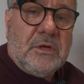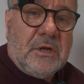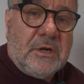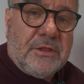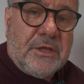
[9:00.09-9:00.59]

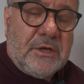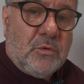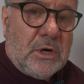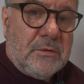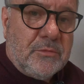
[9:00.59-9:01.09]
And I think
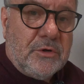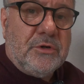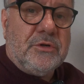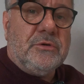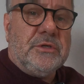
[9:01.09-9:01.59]
what I'm going
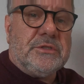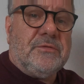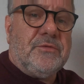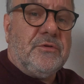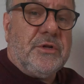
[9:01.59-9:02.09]
to do is
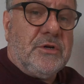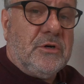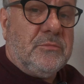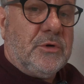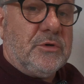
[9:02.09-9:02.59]
have the
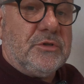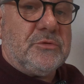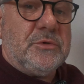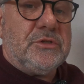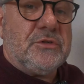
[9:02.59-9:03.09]
record button
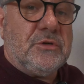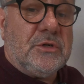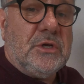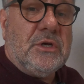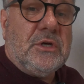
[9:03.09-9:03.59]
switched on